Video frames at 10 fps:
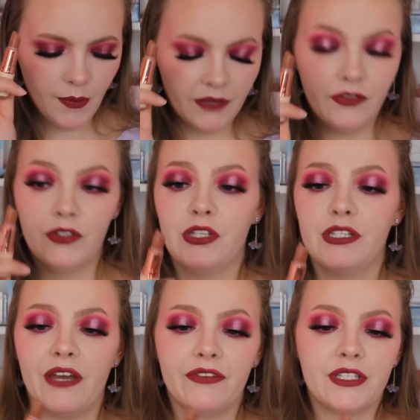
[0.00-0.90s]
But I've used this
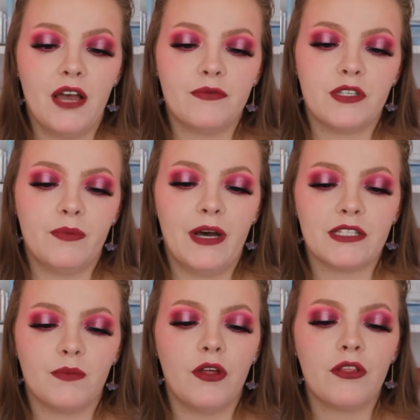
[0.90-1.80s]
7 times in the
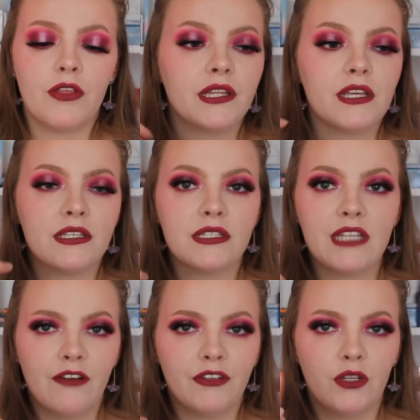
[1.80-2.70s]
past month. This is
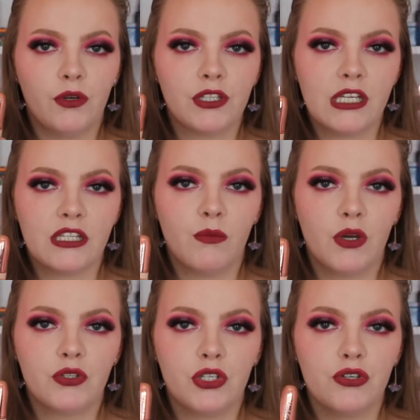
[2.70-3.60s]
definitely the one that's had the
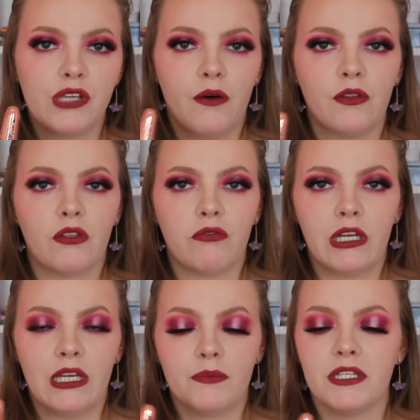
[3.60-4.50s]
most use out of the 3
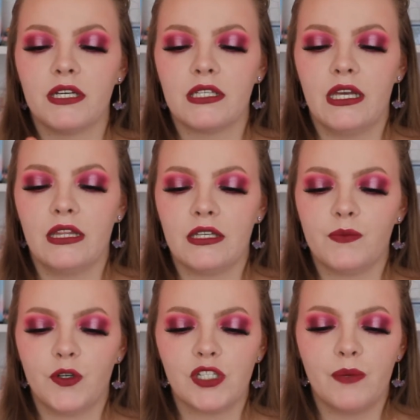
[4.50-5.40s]
lipsticks in this
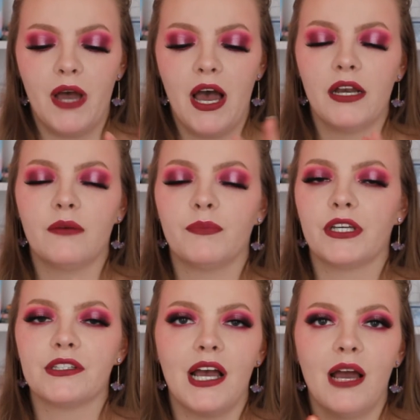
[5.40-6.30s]
Project Pan,
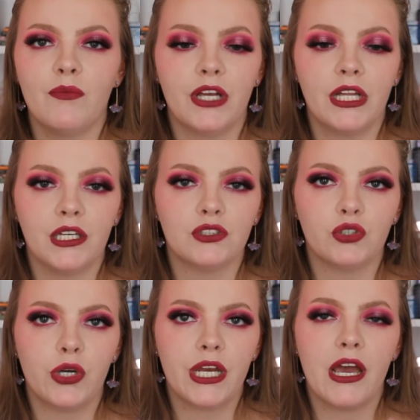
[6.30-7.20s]
because I am really
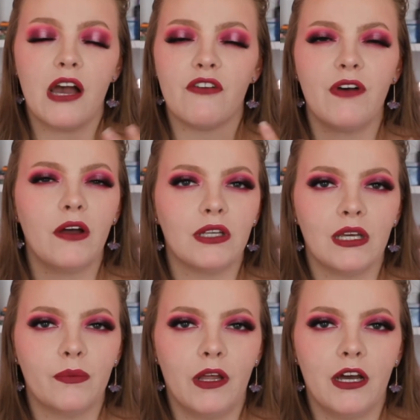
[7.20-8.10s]
enjoying it. I found a
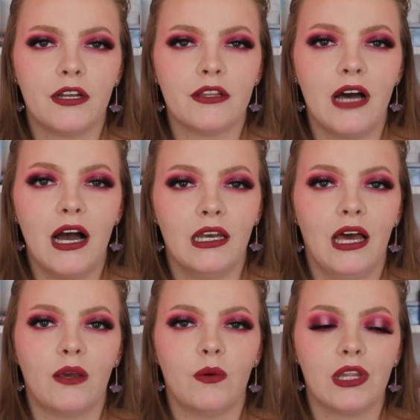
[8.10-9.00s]
lip liner that I
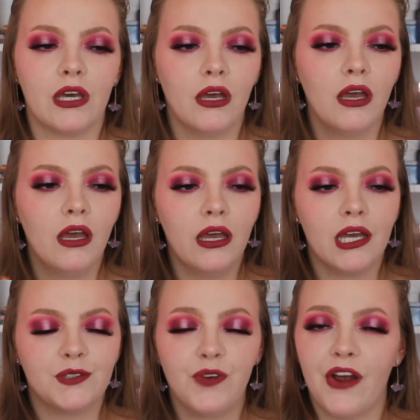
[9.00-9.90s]
like with it.
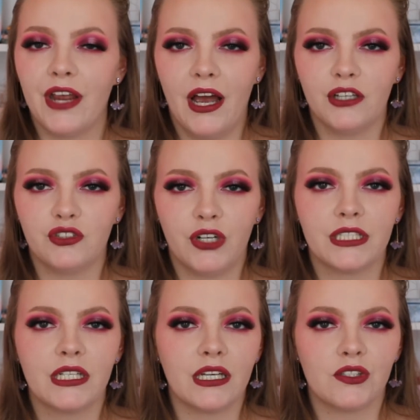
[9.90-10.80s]
It's very
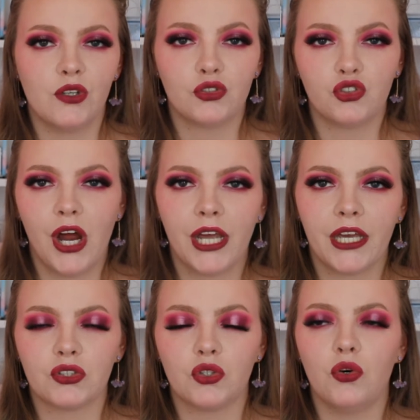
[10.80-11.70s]
hydrating, it's not drying
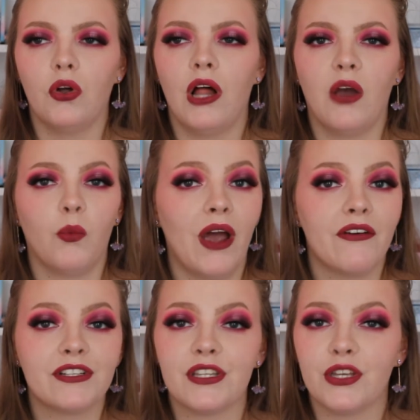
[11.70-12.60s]
at all. I wear
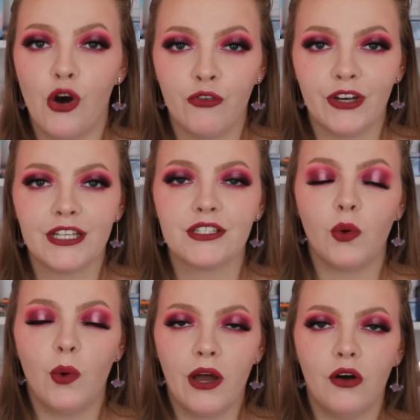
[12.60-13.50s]
it to the office
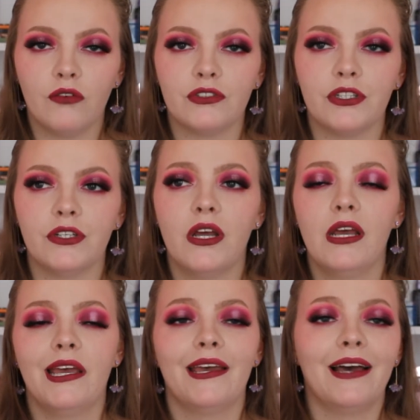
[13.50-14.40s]
quite often
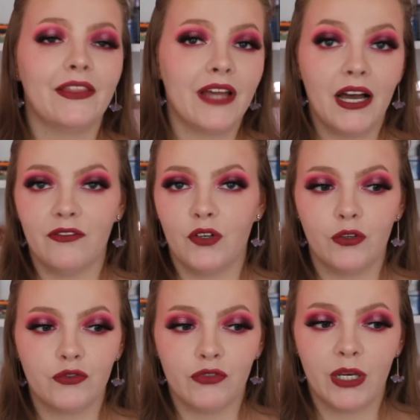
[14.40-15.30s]
and that
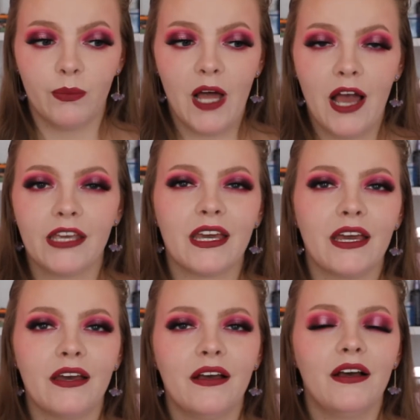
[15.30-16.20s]
involves reapplying
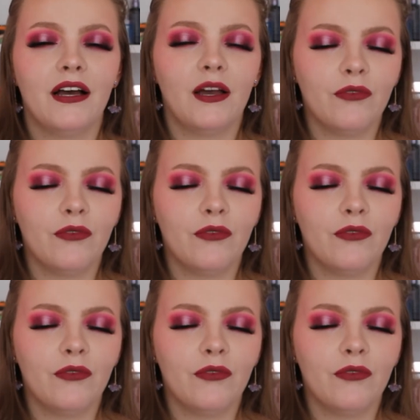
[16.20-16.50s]
it. I'm